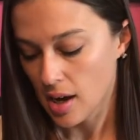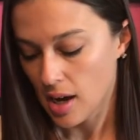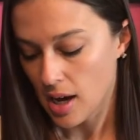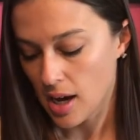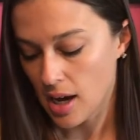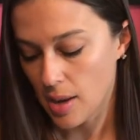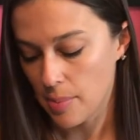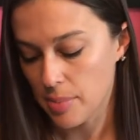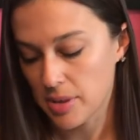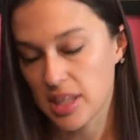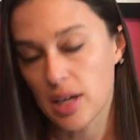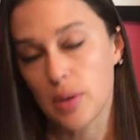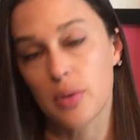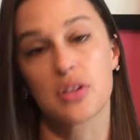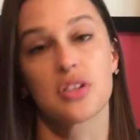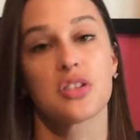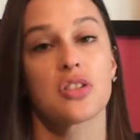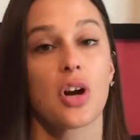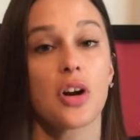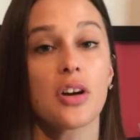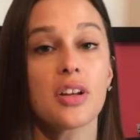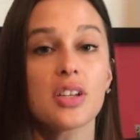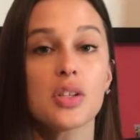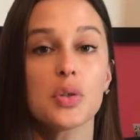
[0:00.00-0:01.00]
but they were
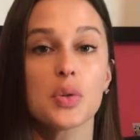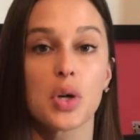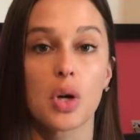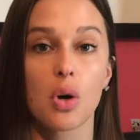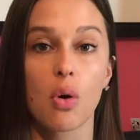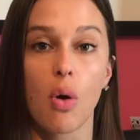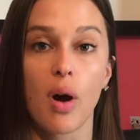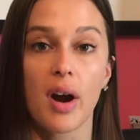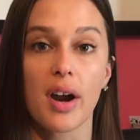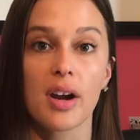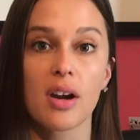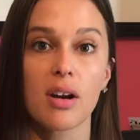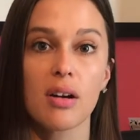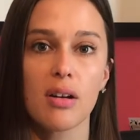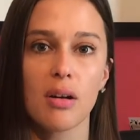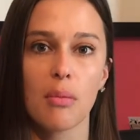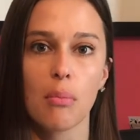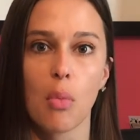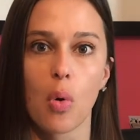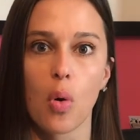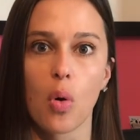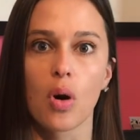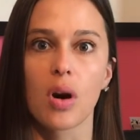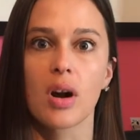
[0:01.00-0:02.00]
starting to acquire
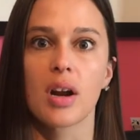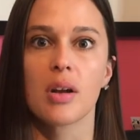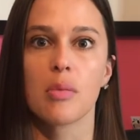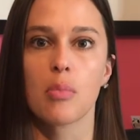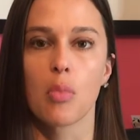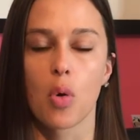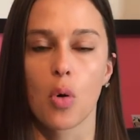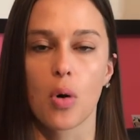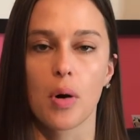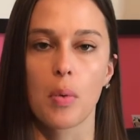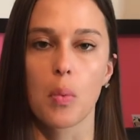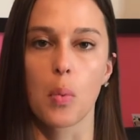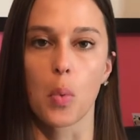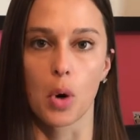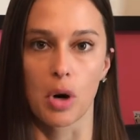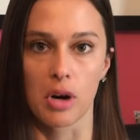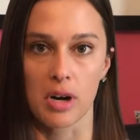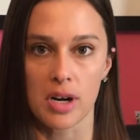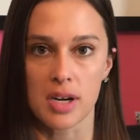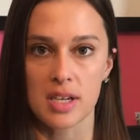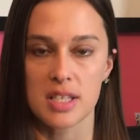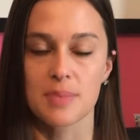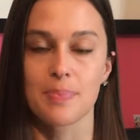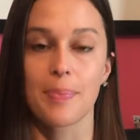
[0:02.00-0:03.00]
more and more
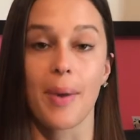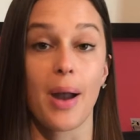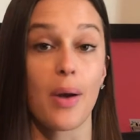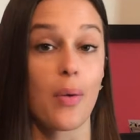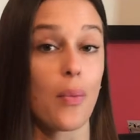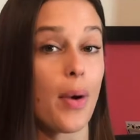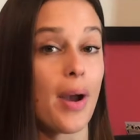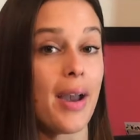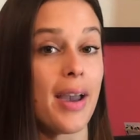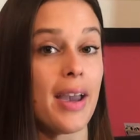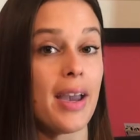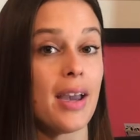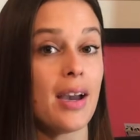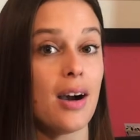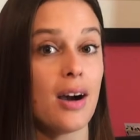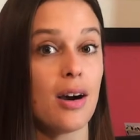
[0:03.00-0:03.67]
works by way